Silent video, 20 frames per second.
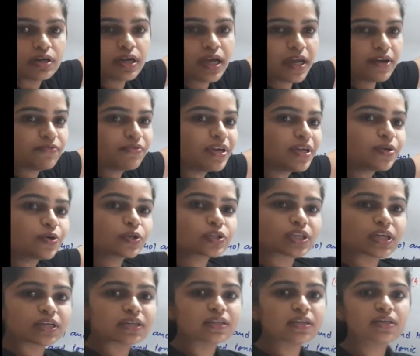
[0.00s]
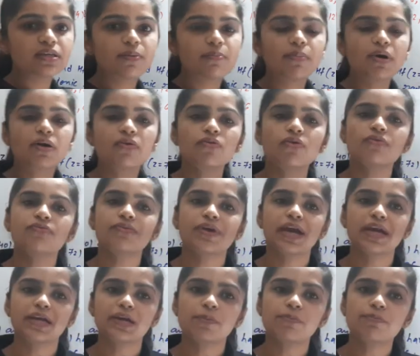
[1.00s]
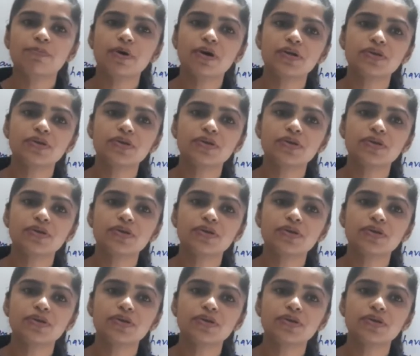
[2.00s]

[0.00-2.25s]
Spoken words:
And we know that the number of atom per